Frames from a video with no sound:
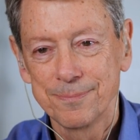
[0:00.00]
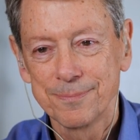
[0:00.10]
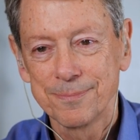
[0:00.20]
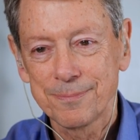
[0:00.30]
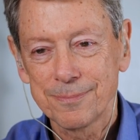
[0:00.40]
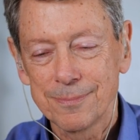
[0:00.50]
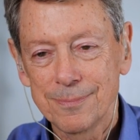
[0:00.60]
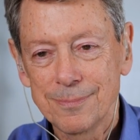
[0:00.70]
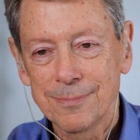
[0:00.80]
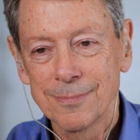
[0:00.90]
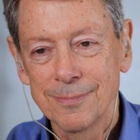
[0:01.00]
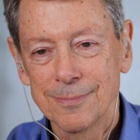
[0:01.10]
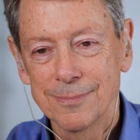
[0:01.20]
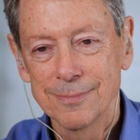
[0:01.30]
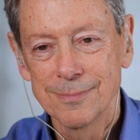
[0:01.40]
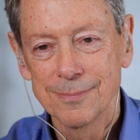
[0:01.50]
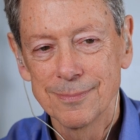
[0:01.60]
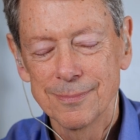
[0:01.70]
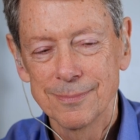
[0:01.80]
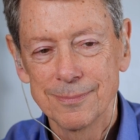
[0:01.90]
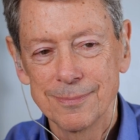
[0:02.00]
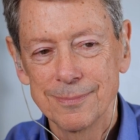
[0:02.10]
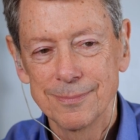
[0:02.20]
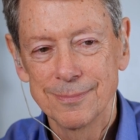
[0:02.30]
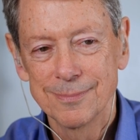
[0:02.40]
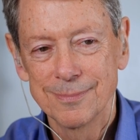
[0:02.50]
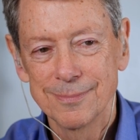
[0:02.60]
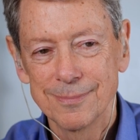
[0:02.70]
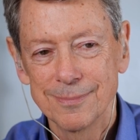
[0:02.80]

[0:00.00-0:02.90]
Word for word: I had this amazing.